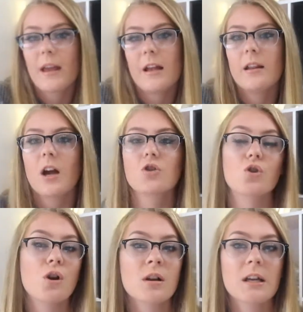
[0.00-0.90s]

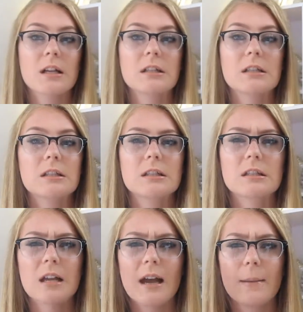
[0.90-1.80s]
electronics
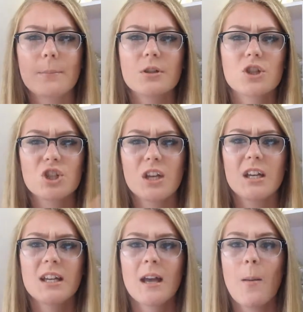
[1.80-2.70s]
type
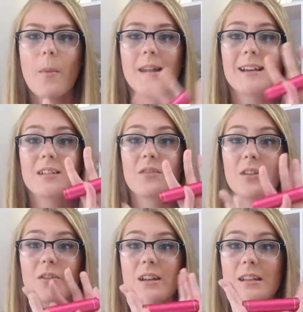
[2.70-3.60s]
shit, my next
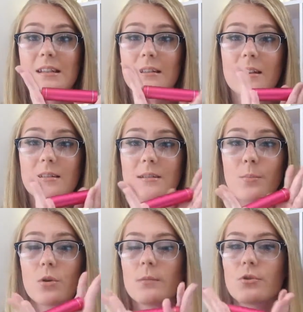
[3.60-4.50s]
favorite is this
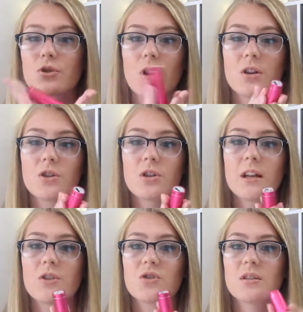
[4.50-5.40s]
portable charger.
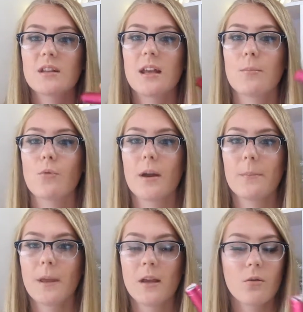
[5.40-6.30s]
It's just a bright
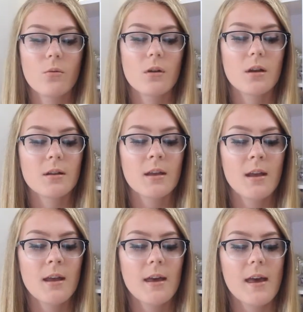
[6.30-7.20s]
pink one
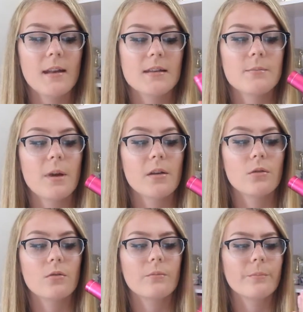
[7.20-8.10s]
and it's
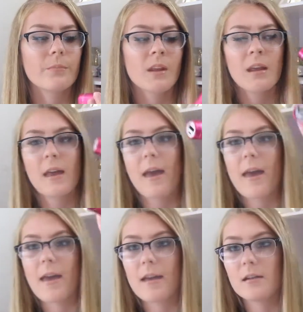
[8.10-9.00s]
metal
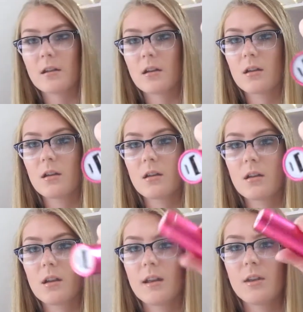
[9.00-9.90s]
and
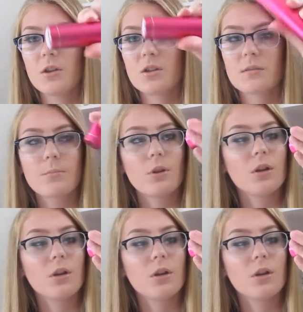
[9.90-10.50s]
you can just plug